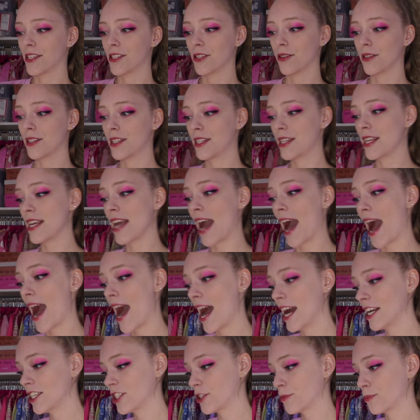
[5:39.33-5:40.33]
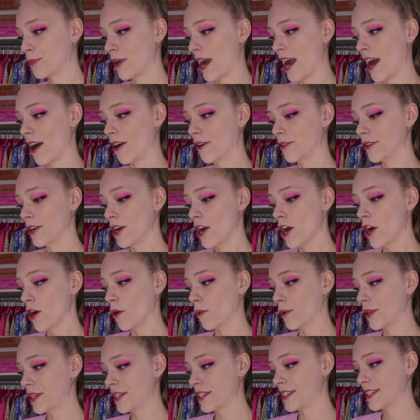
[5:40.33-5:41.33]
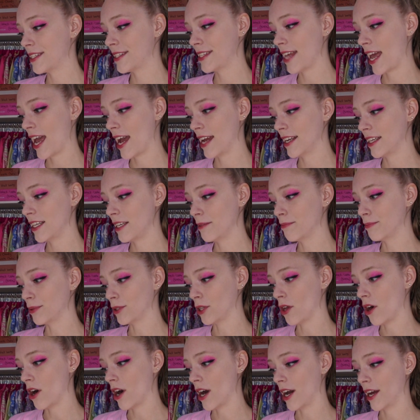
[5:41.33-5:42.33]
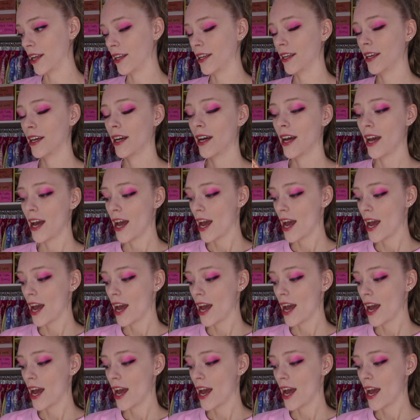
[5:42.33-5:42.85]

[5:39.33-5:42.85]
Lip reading: so it's the ash brown with sandy blonde.